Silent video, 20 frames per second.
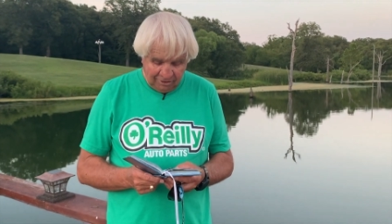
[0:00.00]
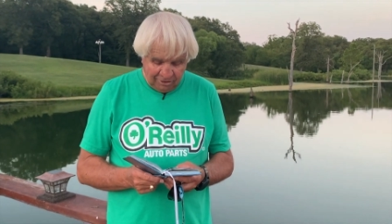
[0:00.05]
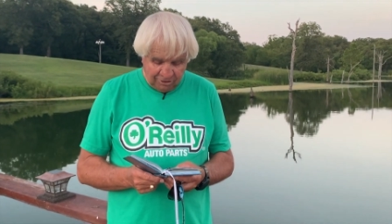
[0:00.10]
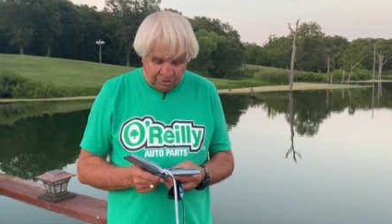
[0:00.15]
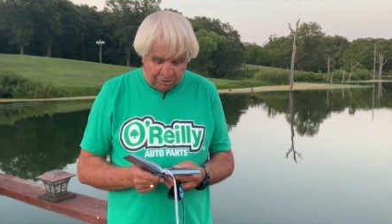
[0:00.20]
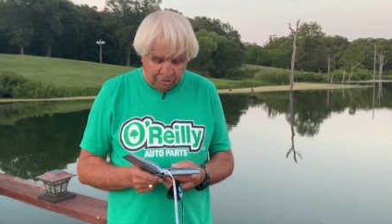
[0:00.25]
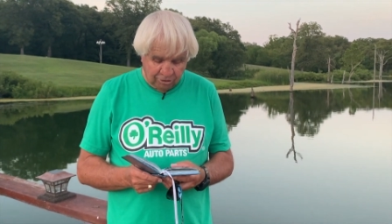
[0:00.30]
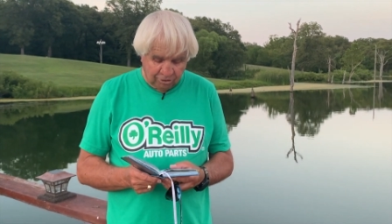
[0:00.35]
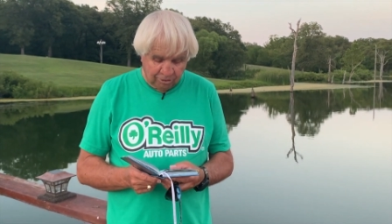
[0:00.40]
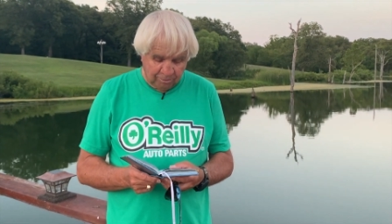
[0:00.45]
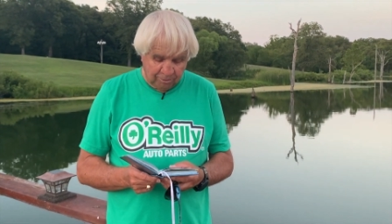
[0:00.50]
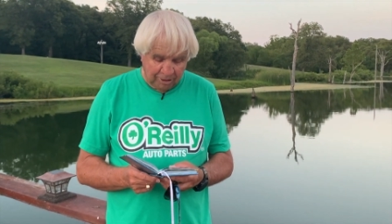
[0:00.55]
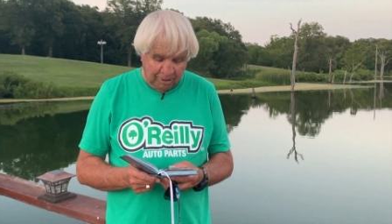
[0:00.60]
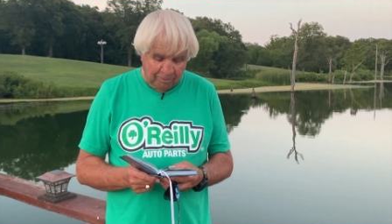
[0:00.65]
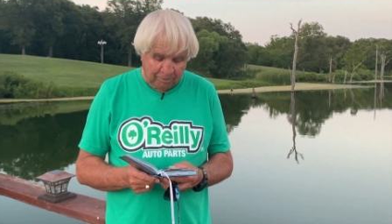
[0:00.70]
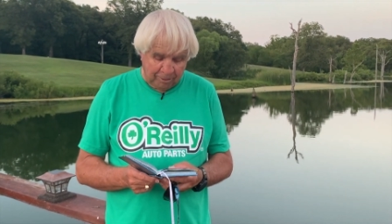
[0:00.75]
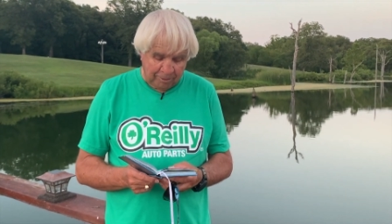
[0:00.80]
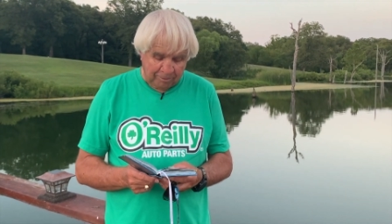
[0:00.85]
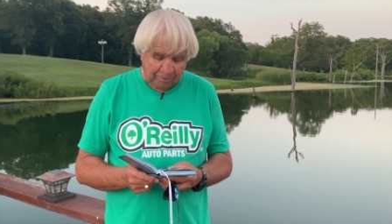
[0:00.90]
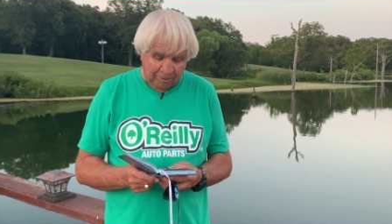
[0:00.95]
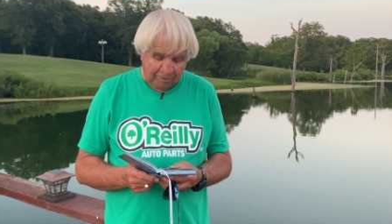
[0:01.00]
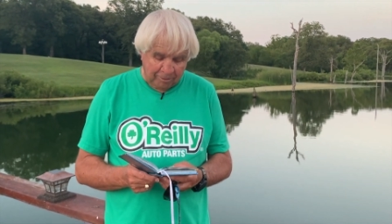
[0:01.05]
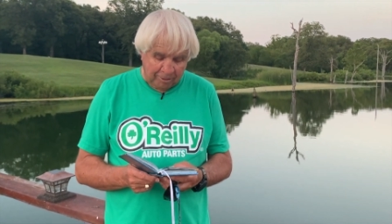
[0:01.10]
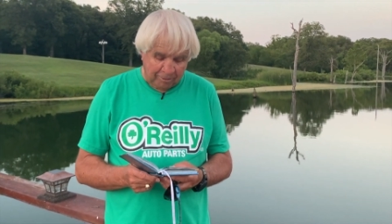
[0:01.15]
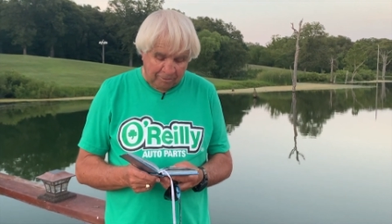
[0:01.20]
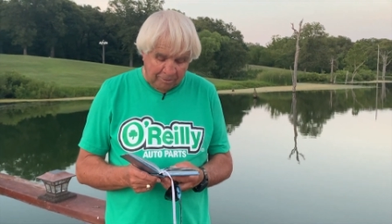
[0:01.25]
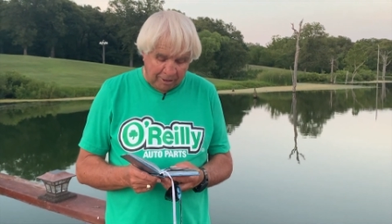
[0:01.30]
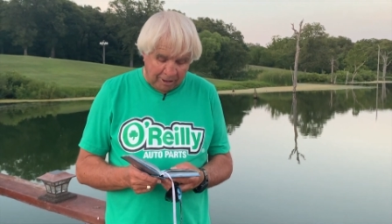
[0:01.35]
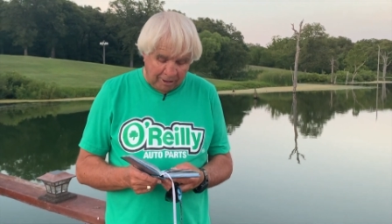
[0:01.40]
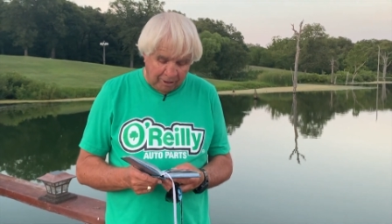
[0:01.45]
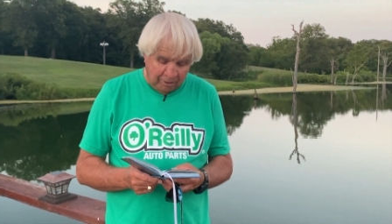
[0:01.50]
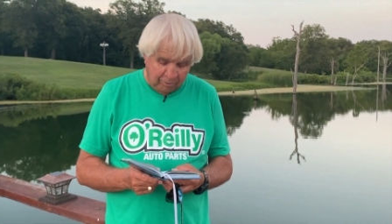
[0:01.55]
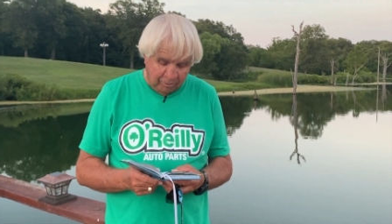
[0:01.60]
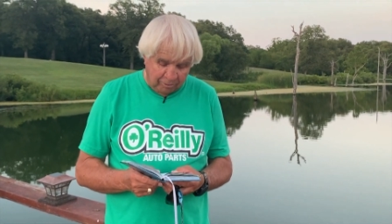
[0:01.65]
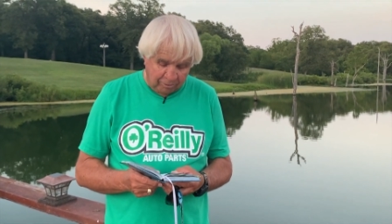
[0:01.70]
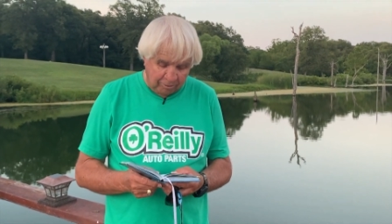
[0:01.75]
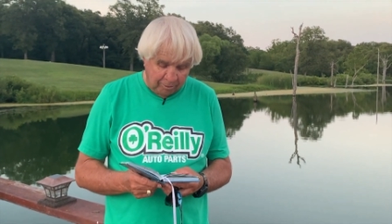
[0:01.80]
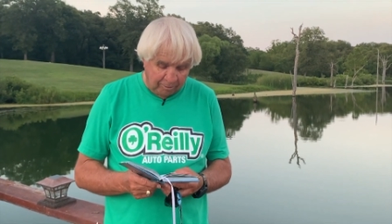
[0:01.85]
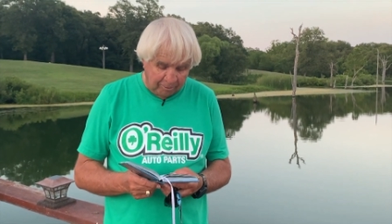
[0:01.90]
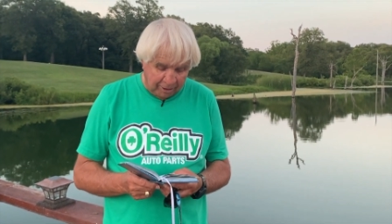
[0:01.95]
Sure, many people have been buried
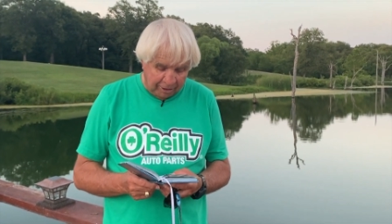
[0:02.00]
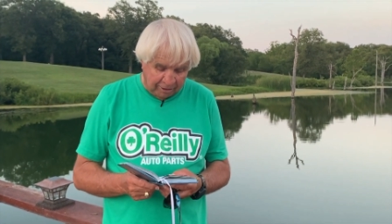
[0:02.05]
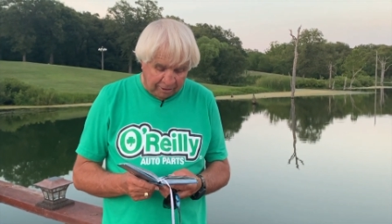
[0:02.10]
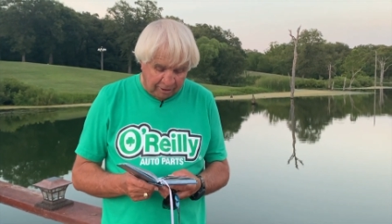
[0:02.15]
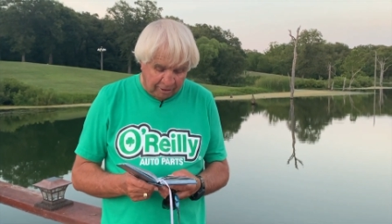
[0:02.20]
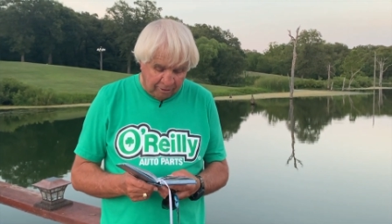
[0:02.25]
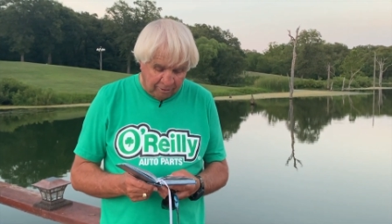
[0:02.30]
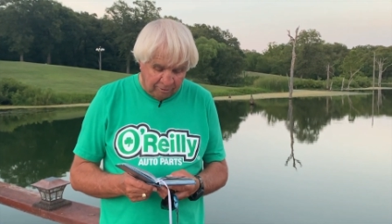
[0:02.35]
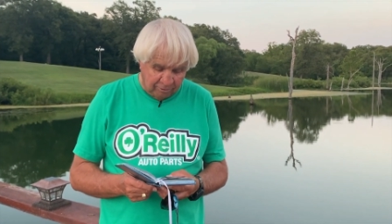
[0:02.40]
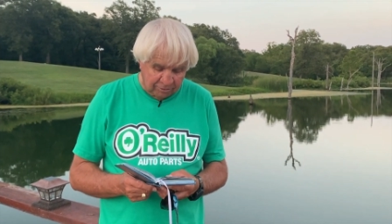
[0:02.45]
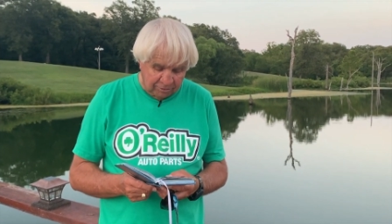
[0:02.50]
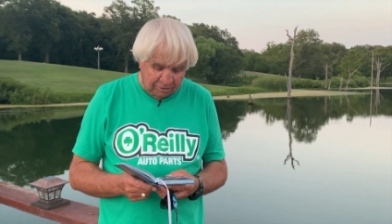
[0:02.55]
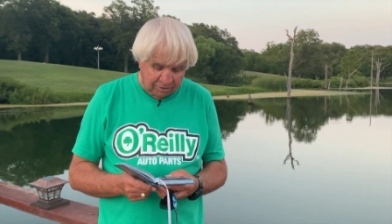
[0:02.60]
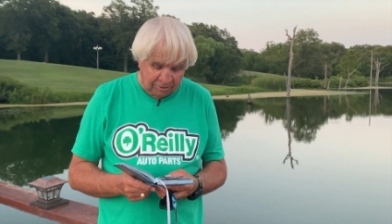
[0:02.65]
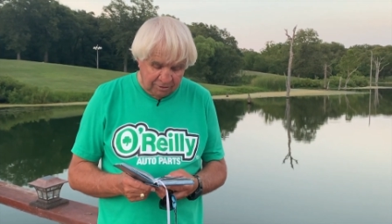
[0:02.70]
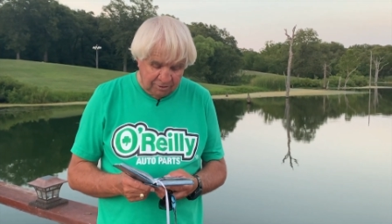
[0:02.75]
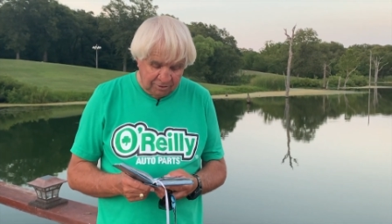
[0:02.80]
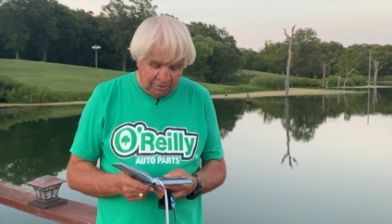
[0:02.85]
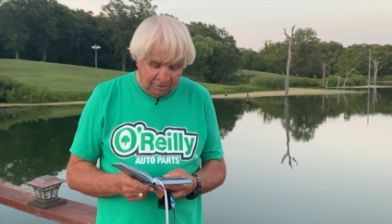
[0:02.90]
with mementos,